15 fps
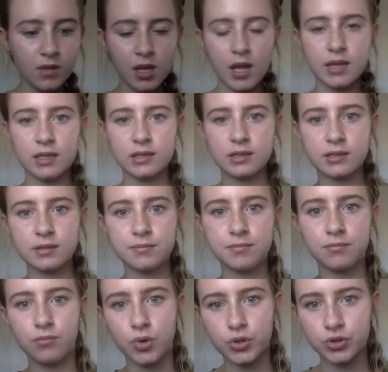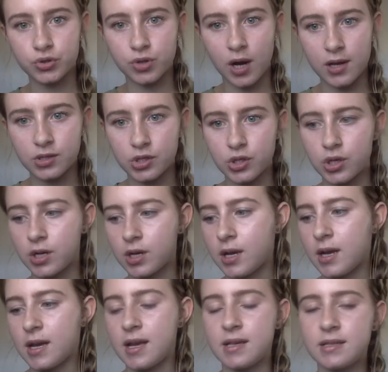And then this moisturizer
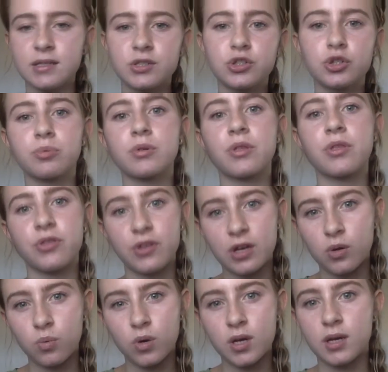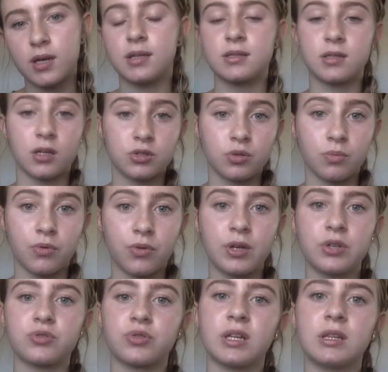isn't a super thick one and it's not super thin,
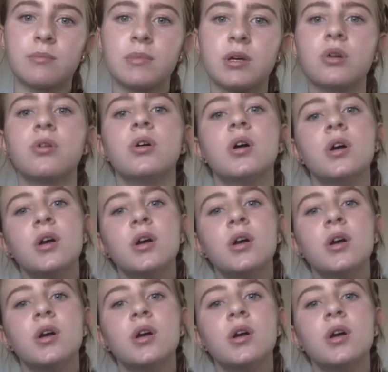it's right in the middle.